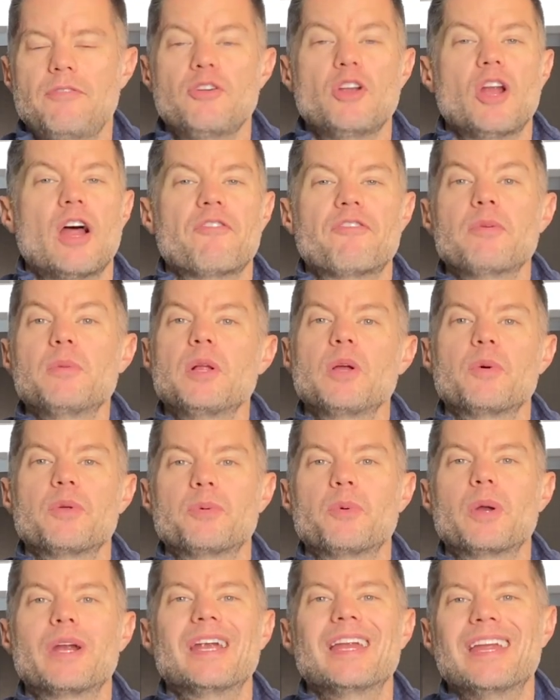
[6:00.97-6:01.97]
you're not familiar with
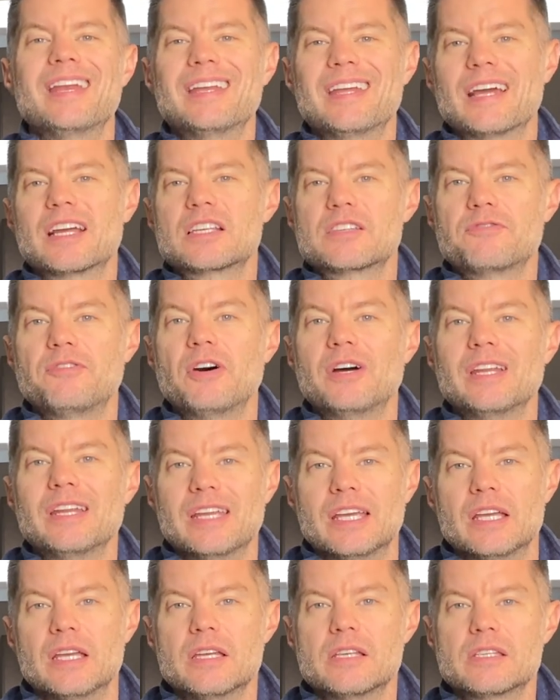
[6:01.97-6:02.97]
what an index fund
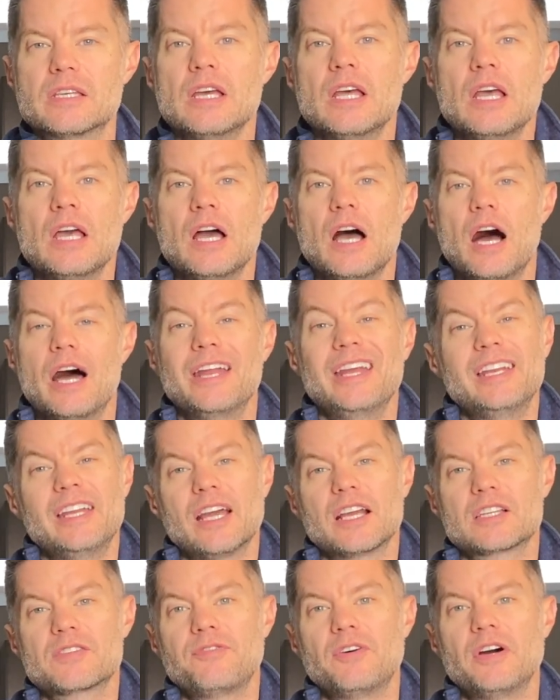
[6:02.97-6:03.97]
is, an
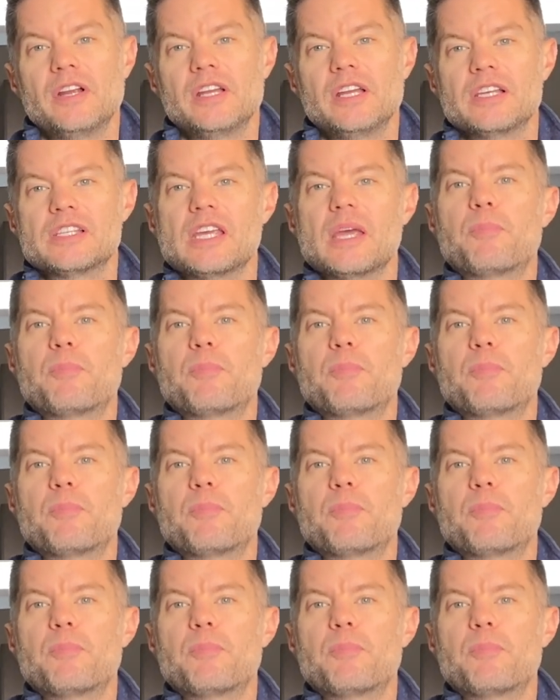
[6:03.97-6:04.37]
index fund is a